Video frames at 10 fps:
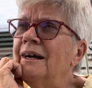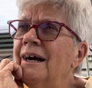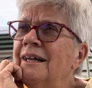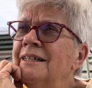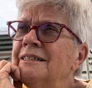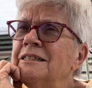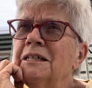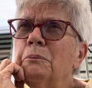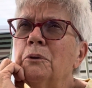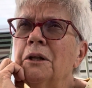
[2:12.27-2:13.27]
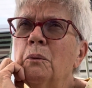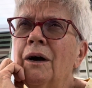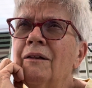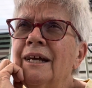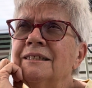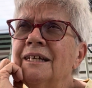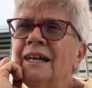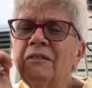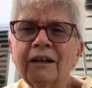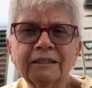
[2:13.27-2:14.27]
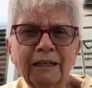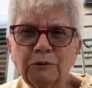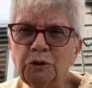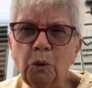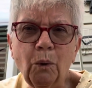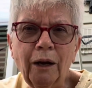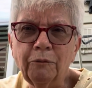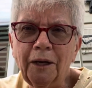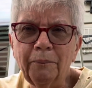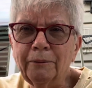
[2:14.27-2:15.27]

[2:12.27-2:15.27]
I didn't sleep really well last night. I think because I was so wound up.